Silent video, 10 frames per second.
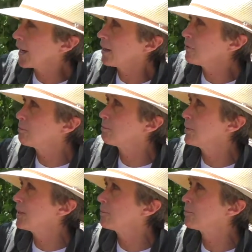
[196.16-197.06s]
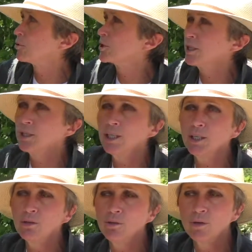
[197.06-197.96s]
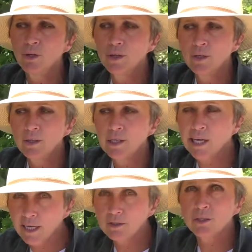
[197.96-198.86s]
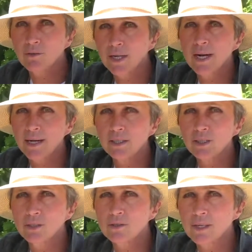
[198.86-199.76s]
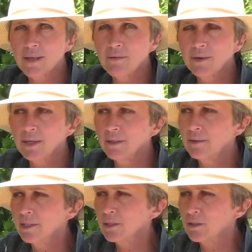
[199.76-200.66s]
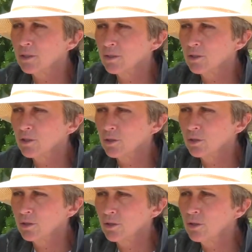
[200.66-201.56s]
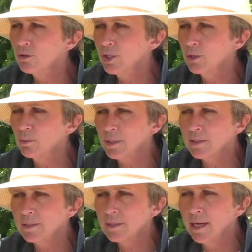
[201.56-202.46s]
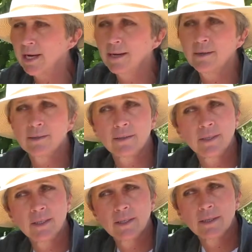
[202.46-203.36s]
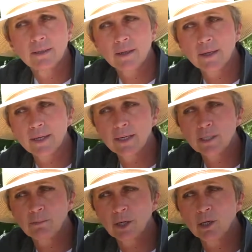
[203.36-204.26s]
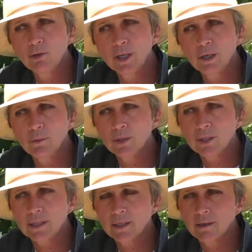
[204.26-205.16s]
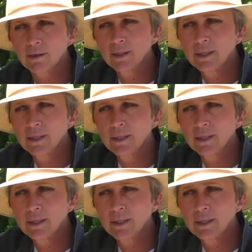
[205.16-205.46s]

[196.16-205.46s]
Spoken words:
have been importing new clones of Grenache into South Africa. There's 2 new ones, and the Grenache Perluda, which is a